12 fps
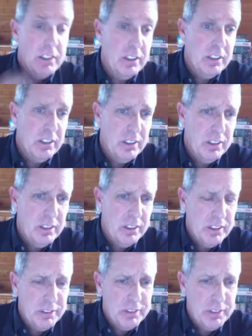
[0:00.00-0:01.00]

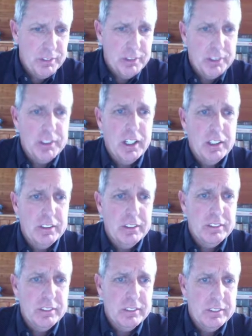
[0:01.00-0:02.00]
if you got
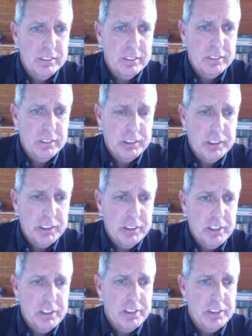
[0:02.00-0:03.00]
really
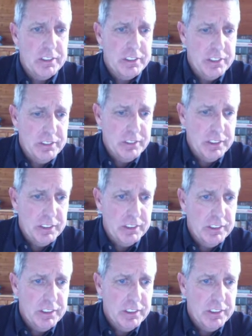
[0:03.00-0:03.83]
interested this evening,